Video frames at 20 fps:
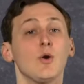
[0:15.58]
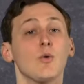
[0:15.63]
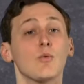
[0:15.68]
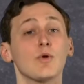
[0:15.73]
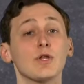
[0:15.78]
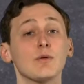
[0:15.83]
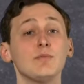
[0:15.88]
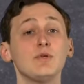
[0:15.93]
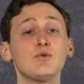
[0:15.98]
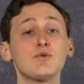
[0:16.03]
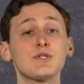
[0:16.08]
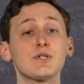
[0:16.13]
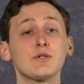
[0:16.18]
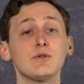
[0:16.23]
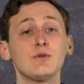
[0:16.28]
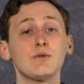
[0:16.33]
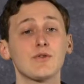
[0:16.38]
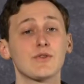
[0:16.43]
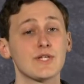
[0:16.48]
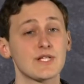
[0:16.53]
When the
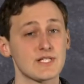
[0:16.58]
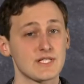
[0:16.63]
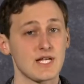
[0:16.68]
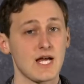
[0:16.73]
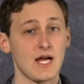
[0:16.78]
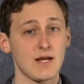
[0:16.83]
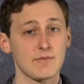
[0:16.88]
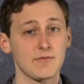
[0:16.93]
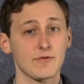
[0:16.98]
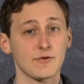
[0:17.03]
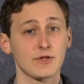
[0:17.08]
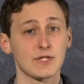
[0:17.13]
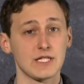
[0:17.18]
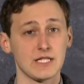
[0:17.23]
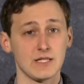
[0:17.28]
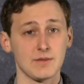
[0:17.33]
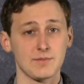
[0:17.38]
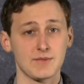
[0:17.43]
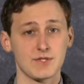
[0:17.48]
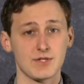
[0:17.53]
musical This Time for
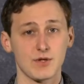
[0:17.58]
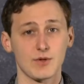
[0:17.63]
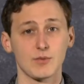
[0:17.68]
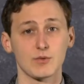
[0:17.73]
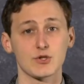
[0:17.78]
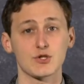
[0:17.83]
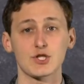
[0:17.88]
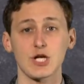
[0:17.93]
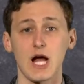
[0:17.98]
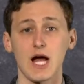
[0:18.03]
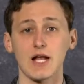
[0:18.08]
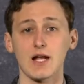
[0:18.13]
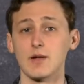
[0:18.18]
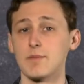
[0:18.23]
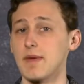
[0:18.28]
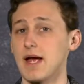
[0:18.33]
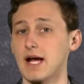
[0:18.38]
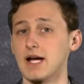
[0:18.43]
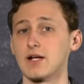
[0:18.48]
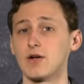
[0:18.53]
Keeps was shot on
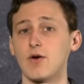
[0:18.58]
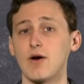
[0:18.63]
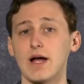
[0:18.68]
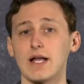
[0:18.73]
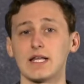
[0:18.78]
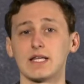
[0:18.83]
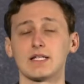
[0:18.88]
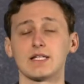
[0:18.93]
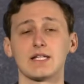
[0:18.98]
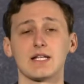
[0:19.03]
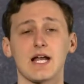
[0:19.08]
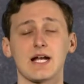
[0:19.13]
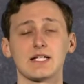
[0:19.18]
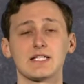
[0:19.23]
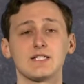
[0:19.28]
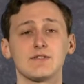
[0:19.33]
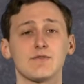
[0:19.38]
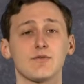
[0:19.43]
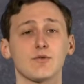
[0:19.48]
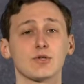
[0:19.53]
Mackinac Island in
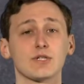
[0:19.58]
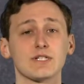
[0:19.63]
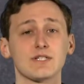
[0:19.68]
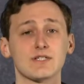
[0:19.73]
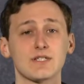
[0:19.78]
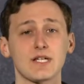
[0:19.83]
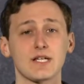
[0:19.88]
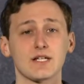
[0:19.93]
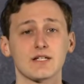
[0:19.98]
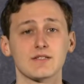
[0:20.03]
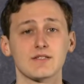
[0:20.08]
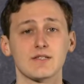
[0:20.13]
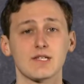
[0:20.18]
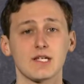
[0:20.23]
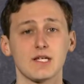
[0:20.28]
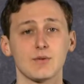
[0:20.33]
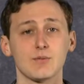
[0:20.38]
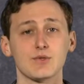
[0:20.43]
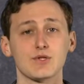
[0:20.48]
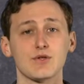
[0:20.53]
1946,
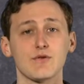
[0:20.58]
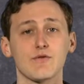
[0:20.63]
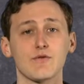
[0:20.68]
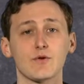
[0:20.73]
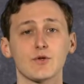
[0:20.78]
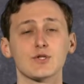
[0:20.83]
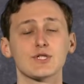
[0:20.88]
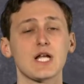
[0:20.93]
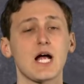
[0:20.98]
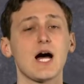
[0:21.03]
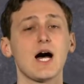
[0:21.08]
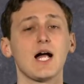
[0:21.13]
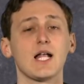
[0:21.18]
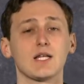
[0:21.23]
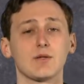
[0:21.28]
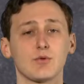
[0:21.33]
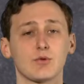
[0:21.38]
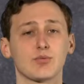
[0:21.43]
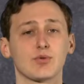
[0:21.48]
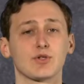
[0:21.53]
it was the first
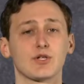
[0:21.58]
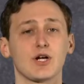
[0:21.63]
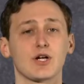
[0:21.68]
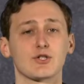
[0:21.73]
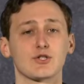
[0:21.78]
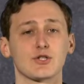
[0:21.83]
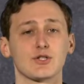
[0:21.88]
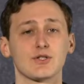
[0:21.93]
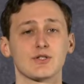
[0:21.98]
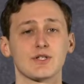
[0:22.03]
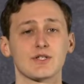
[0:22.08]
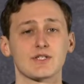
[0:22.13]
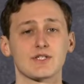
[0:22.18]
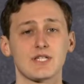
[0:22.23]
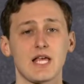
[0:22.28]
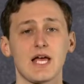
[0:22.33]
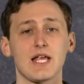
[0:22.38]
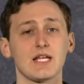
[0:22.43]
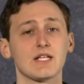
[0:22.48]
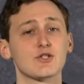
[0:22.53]
Hollywood production
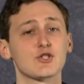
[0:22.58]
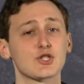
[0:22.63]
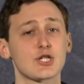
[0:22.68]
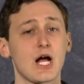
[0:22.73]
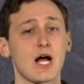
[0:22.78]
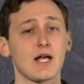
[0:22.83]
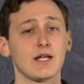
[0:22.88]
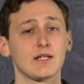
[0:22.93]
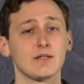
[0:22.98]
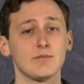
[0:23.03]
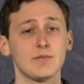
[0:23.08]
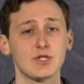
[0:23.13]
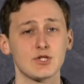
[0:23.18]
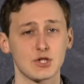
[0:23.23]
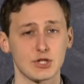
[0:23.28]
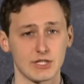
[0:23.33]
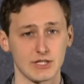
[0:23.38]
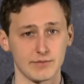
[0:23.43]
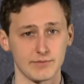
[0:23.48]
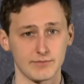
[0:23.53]
set and shot in
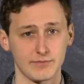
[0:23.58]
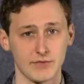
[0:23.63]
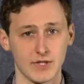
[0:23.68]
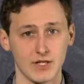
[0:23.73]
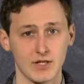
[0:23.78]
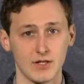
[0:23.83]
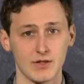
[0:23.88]
Michigan.